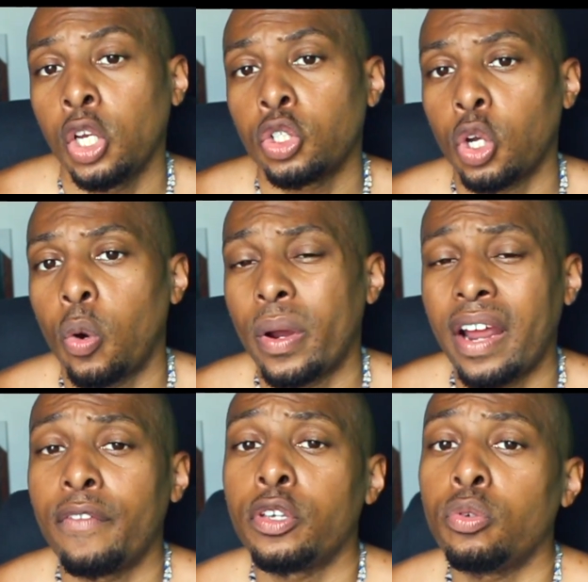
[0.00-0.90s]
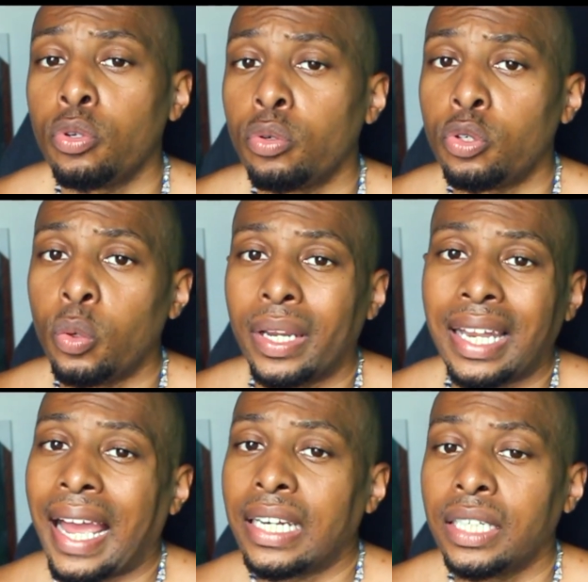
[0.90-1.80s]
So whatever you do it
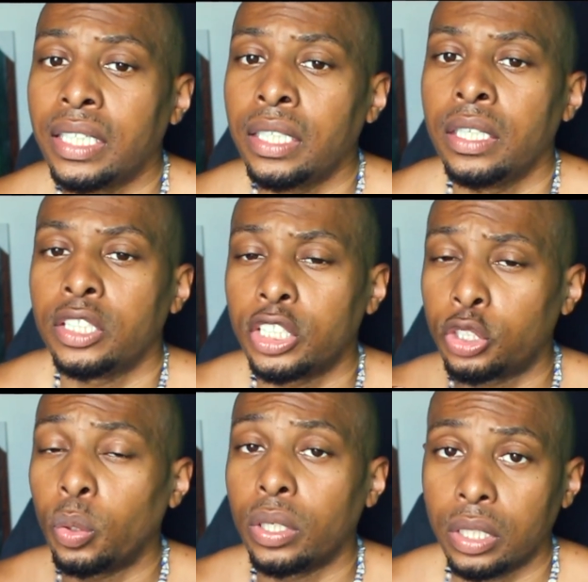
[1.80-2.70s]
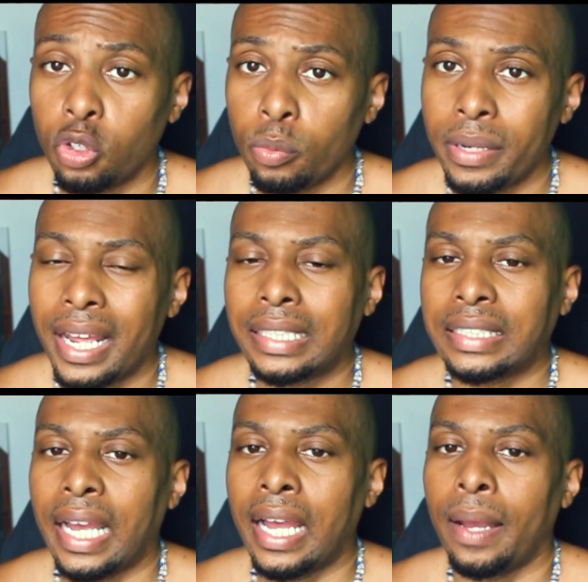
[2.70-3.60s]
lightly, just do a little bit at a
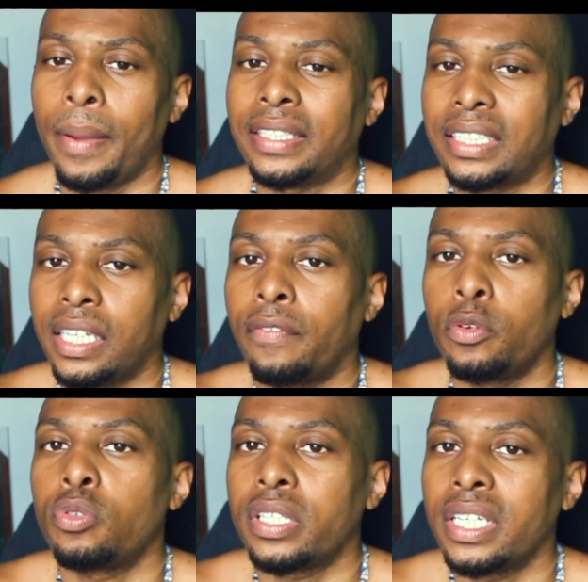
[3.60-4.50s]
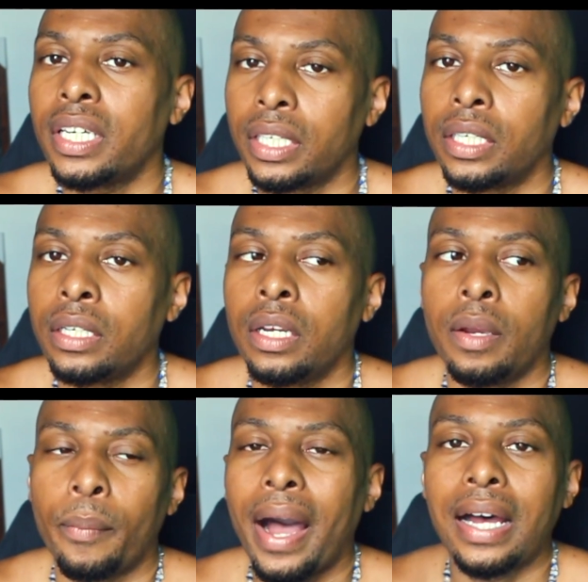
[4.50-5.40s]
time and see if you see any
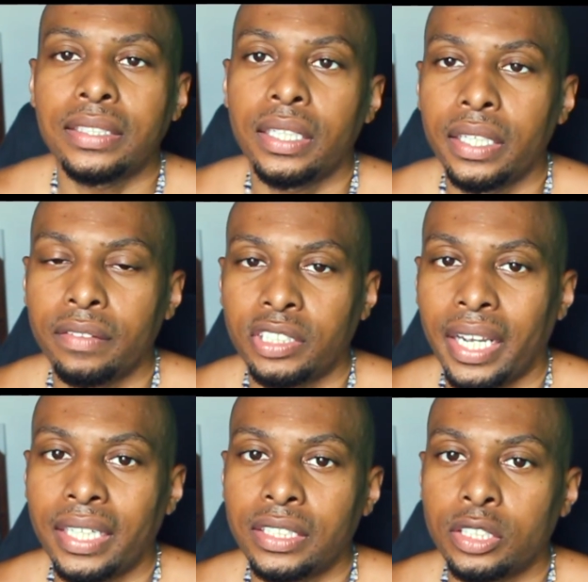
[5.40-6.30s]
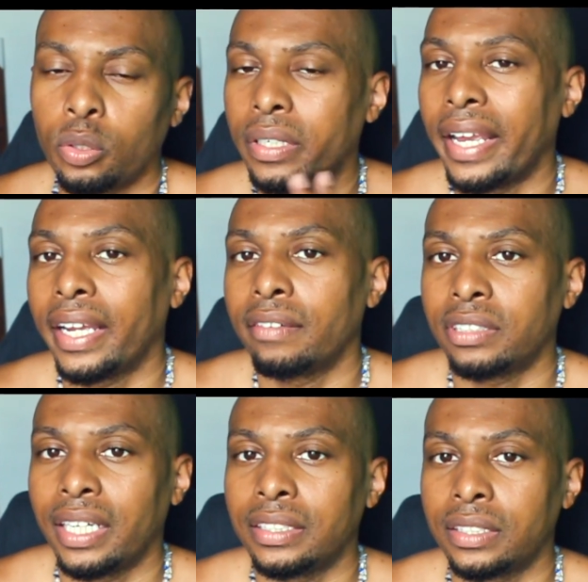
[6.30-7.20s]
positive changes or negative
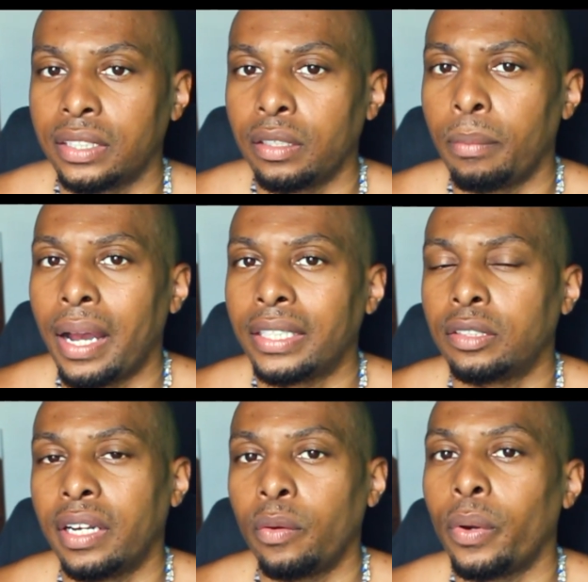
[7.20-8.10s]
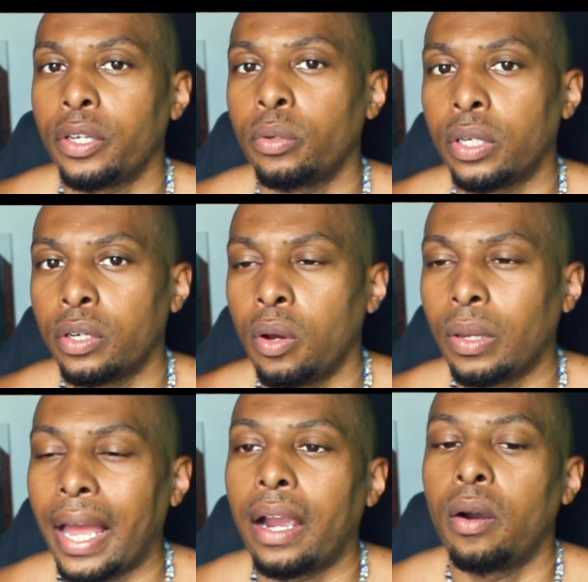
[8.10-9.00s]
changes in your body, so that way you can know,
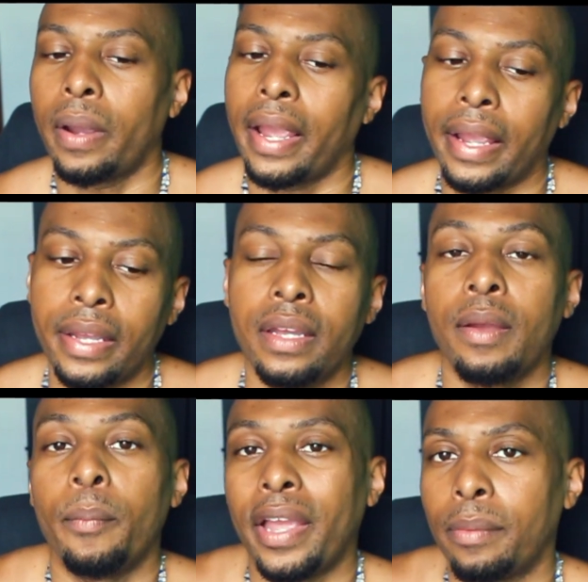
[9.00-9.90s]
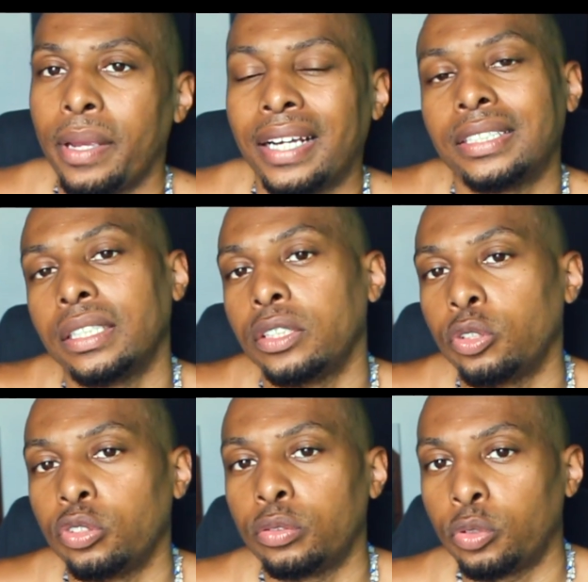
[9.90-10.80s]
like, okay, maybe I shouldn't
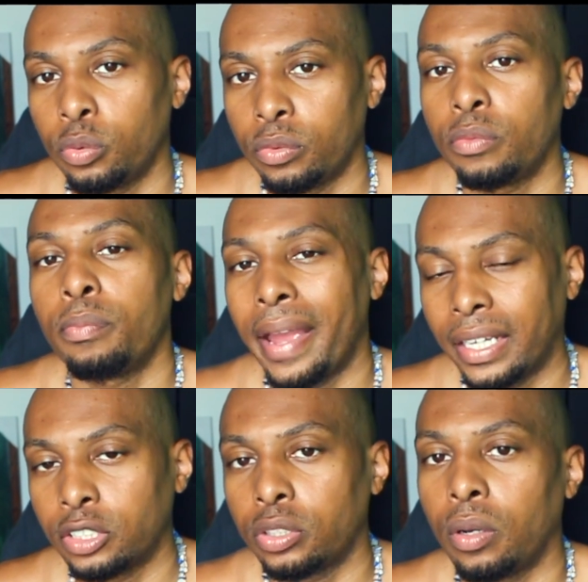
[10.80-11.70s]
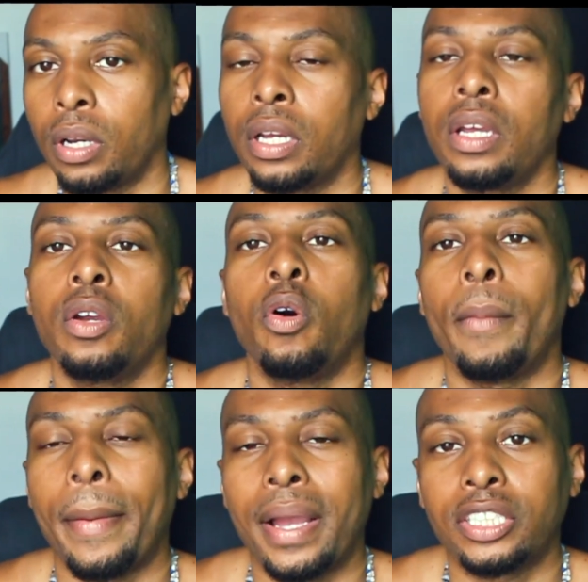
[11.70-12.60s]
use baking soda, or
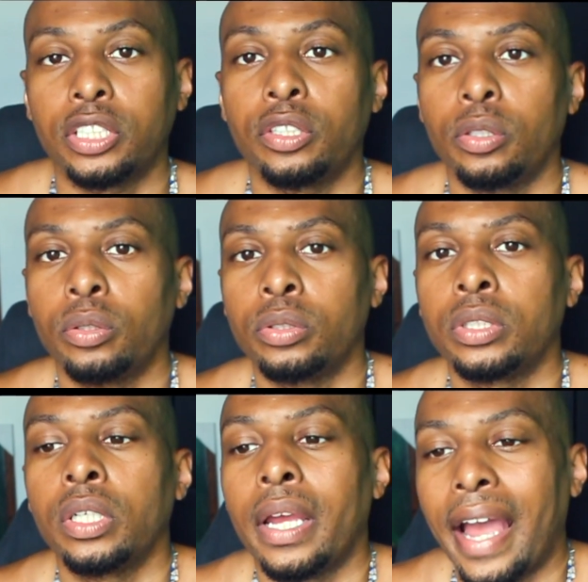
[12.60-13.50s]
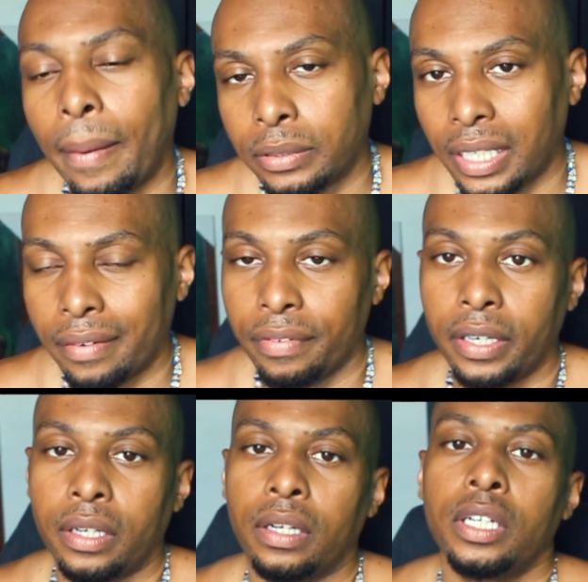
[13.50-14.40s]
maybe I shouldn't use apple cider
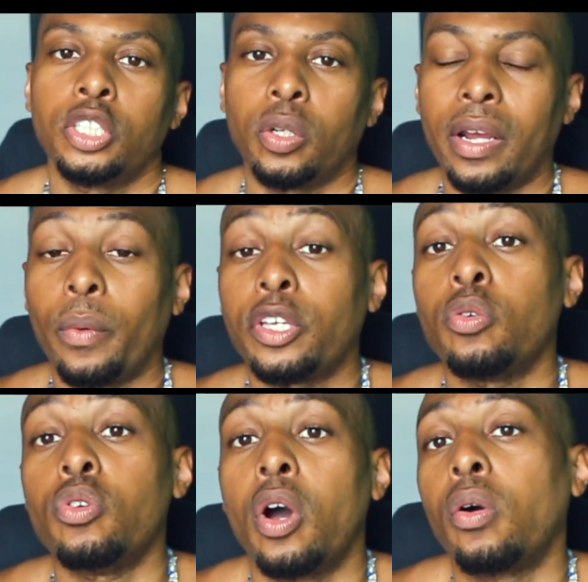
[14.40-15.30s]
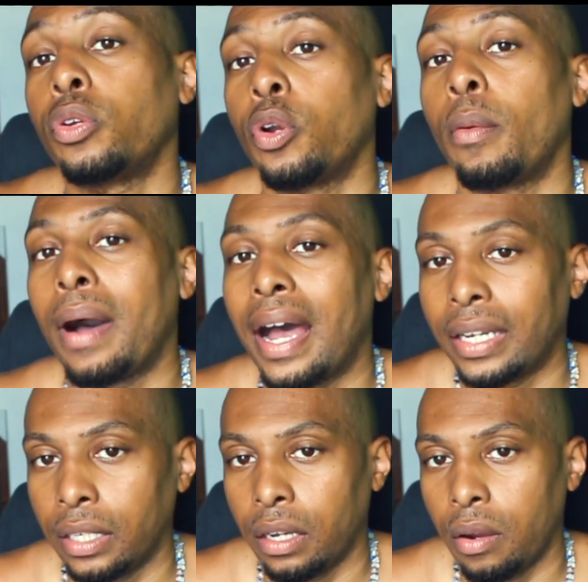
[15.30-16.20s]
vinegar, so that way you know your body.